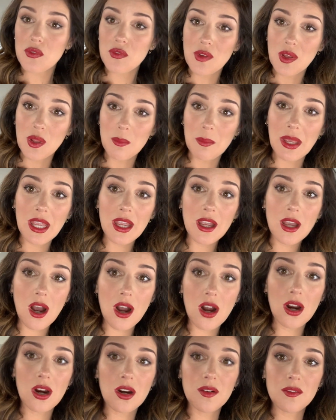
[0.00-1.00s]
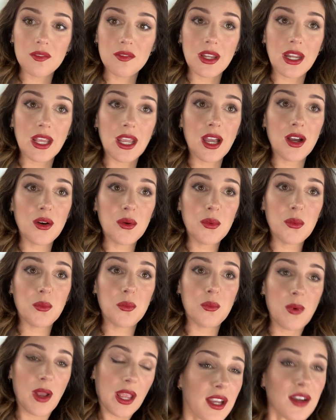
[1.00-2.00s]
filming our video
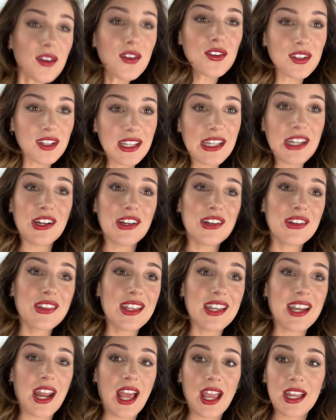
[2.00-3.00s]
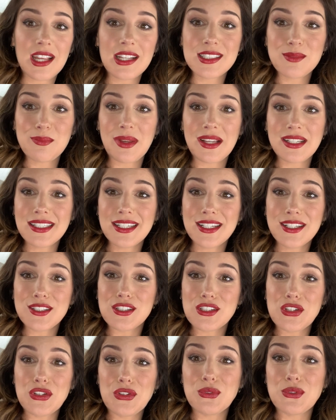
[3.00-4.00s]
way earlier than I expected
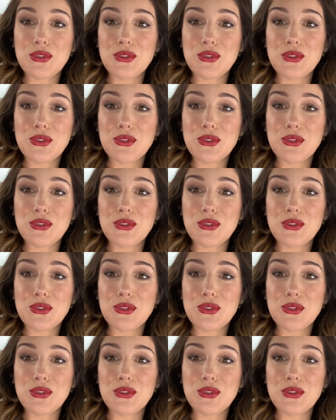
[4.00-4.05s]
us to.